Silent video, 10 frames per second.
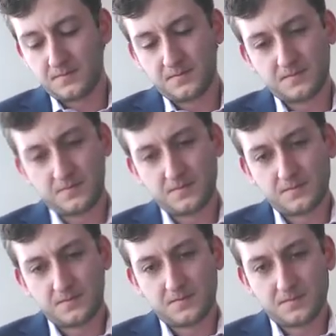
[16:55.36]

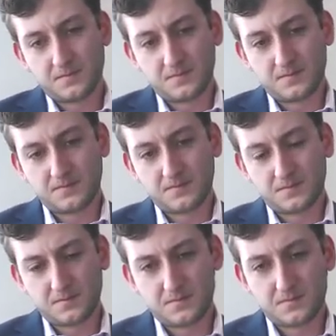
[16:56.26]

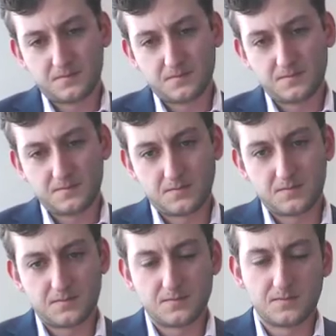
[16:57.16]

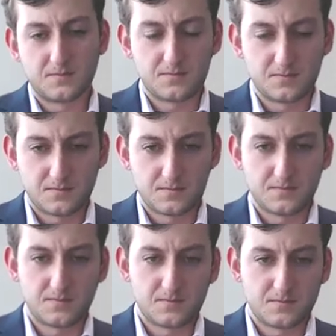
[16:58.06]

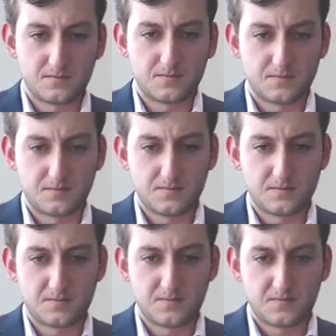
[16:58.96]

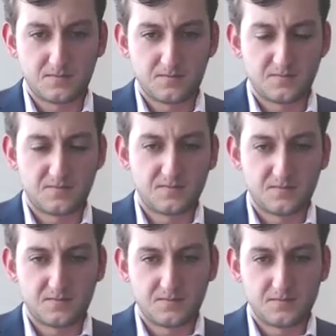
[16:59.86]

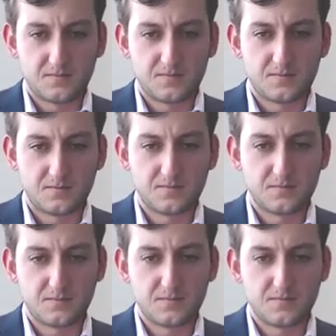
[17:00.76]

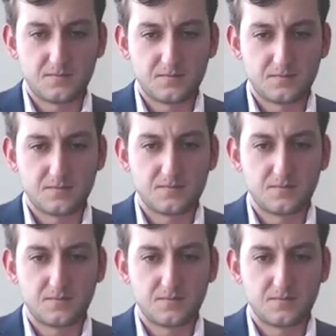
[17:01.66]
(silent)